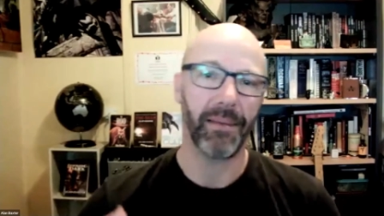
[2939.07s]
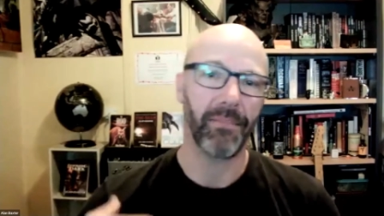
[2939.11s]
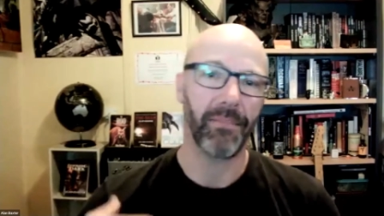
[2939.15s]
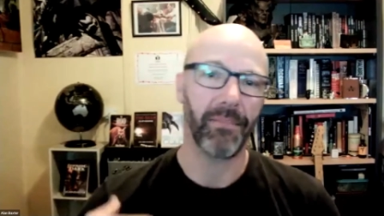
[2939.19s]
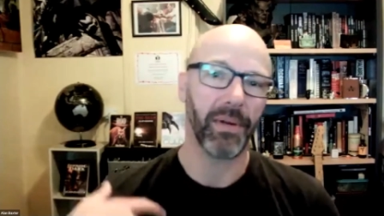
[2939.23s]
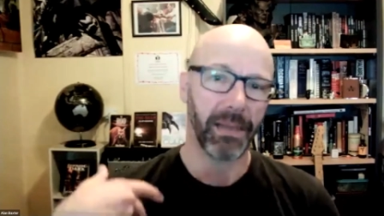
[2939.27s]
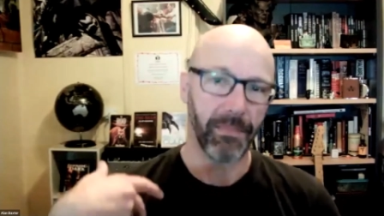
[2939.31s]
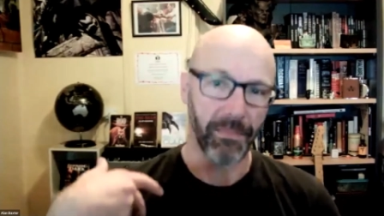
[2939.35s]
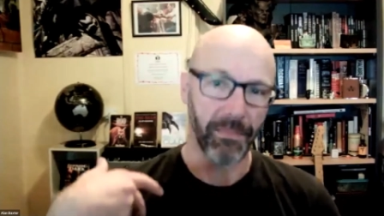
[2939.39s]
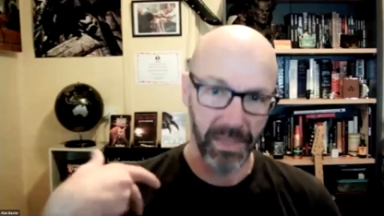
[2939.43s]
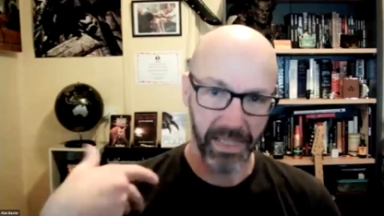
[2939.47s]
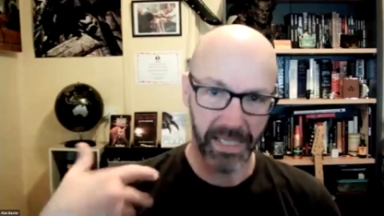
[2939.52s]
but
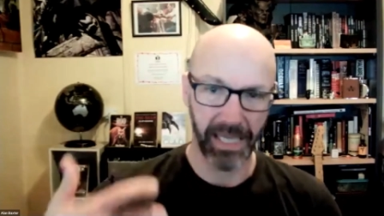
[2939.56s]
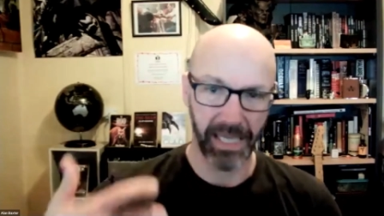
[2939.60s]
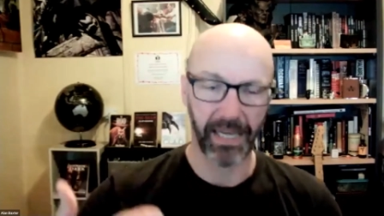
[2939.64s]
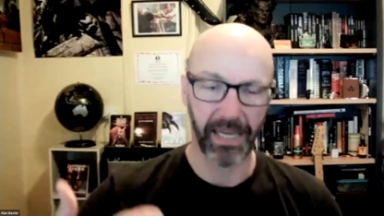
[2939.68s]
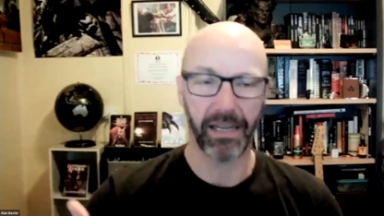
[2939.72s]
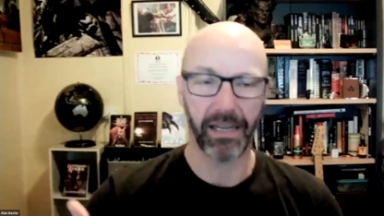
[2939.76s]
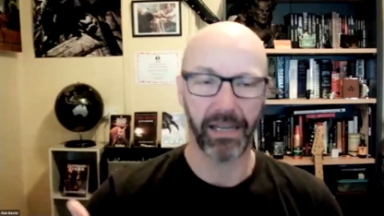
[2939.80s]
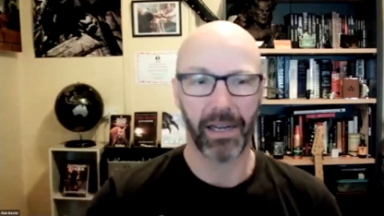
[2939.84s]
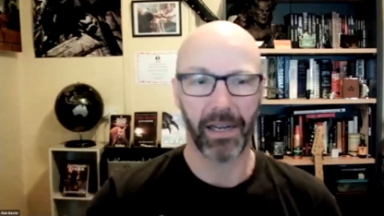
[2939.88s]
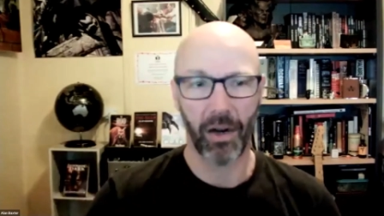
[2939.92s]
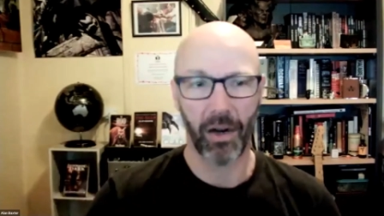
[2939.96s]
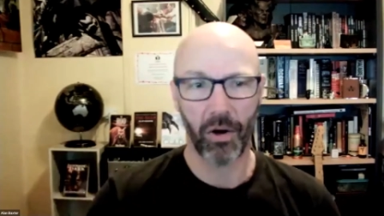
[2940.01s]
in
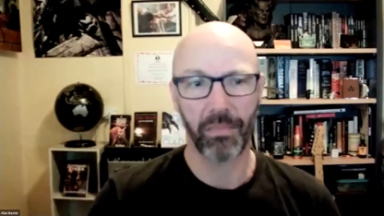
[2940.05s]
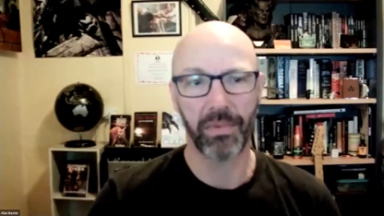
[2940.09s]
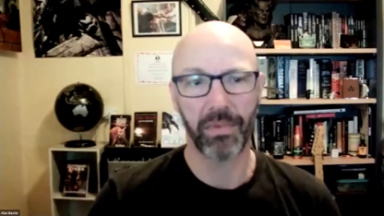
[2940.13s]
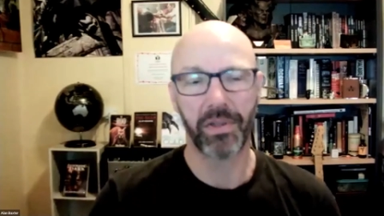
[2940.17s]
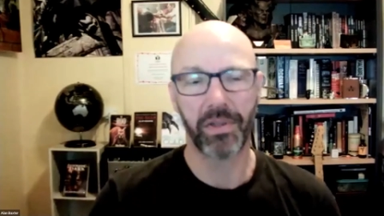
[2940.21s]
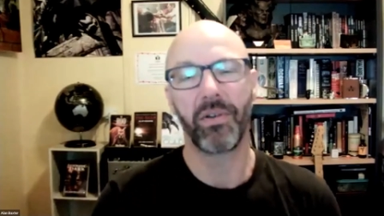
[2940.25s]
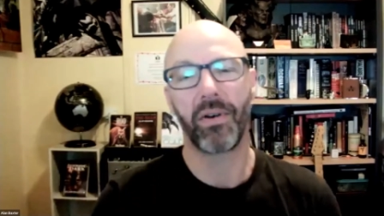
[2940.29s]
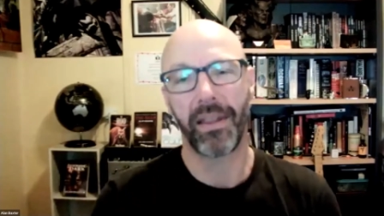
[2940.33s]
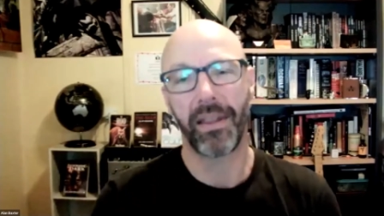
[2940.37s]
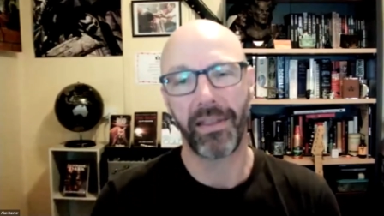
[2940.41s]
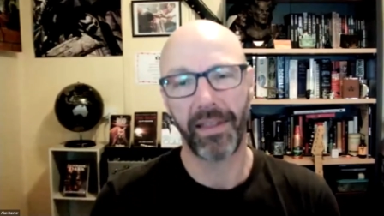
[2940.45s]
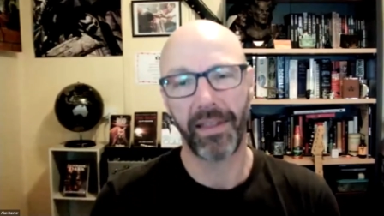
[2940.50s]
particular Gulp
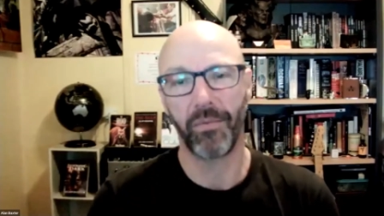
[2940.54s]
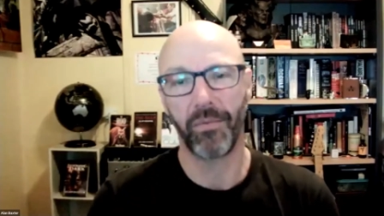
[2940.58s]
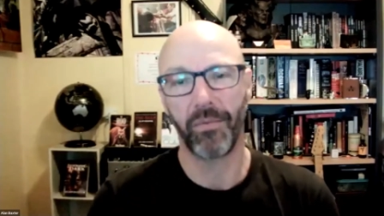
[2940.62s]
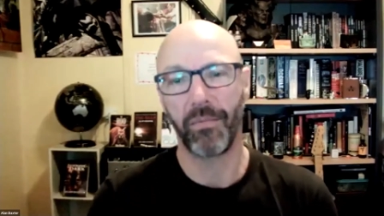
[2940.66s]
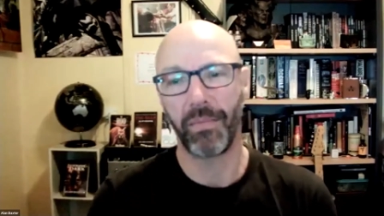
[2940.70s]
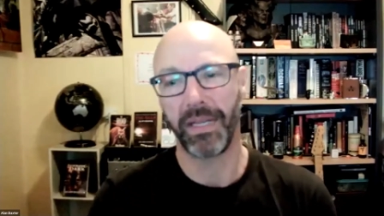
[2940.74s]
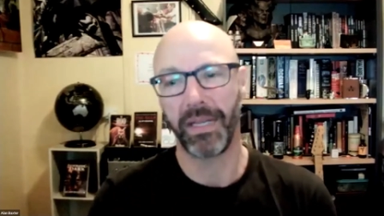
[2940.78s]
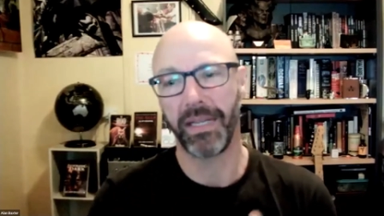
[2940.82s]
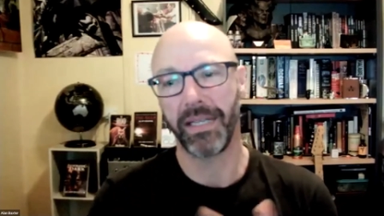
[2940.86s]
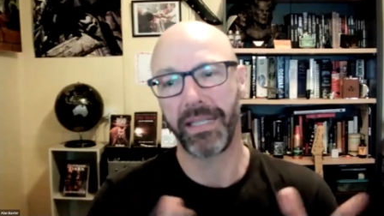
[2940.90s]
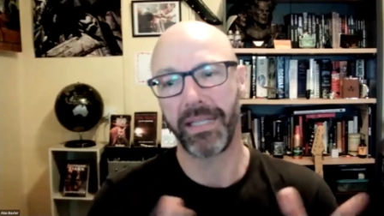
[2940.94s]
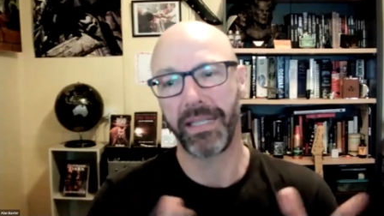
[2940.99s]
2, I think will
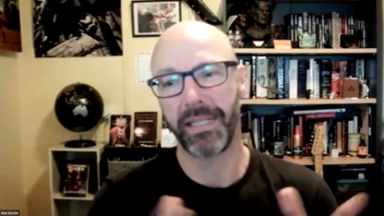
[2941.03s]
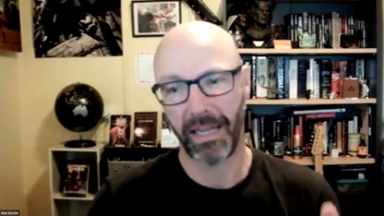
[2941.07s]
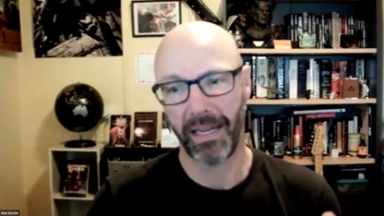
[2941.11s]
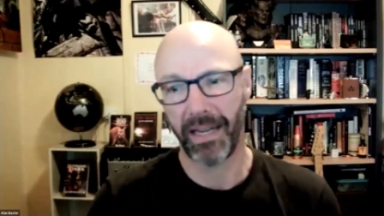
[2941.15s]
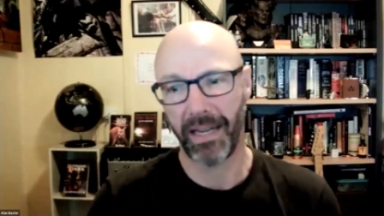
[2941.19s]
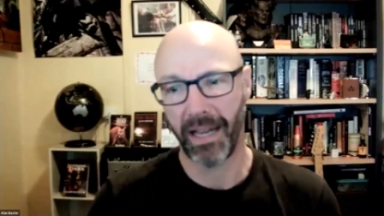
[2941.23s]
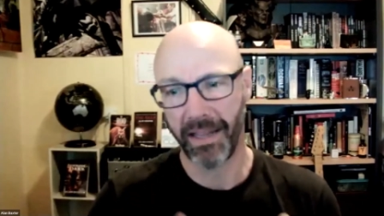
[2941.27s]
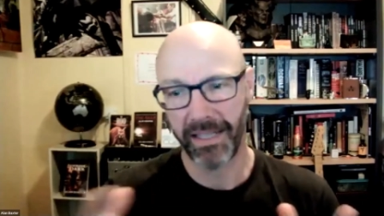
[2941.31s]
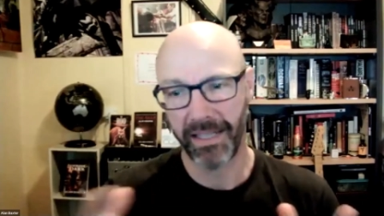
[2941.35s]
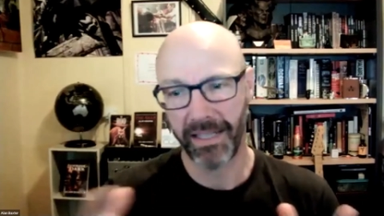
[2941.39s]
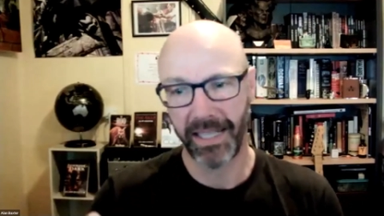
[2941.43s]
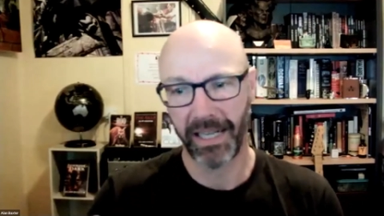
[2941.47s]
be
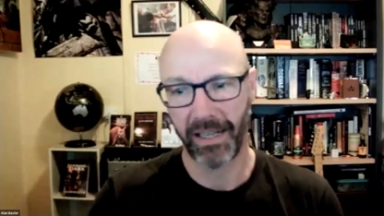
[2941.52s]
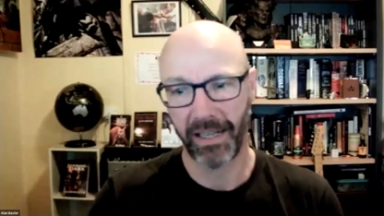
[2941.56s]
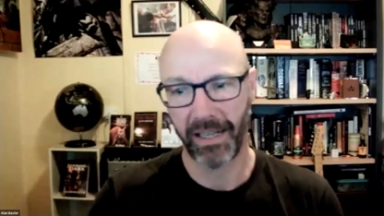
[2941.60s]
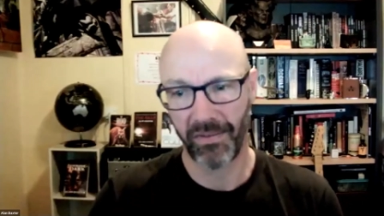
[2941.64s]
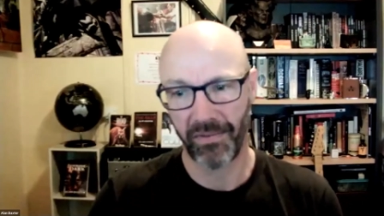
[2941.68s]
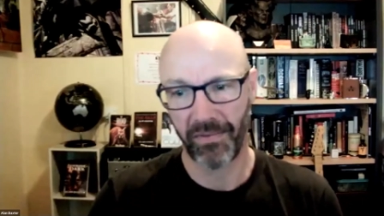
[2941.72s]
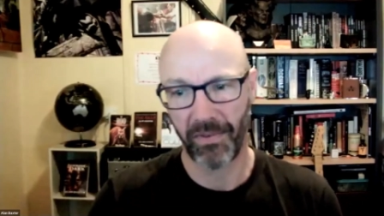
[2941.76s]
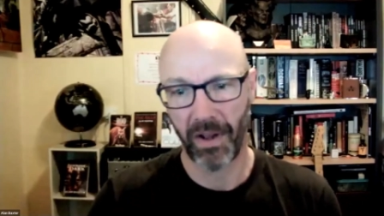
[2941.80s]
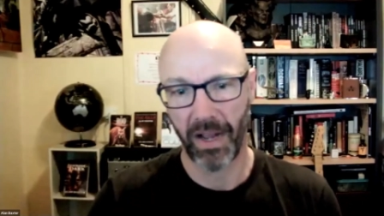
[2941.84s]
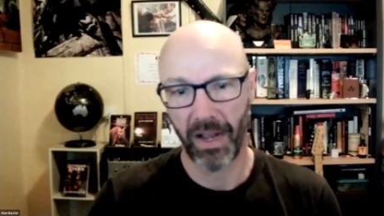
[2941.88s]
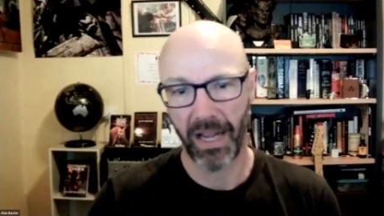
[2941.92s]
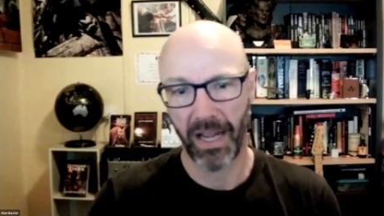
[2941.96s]
another set of
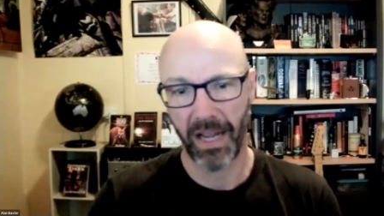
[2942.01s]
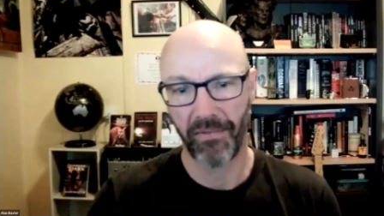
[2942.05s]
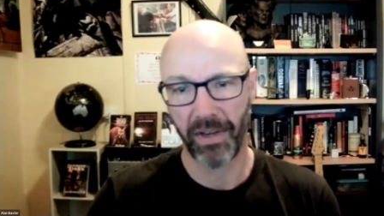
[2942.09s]
5,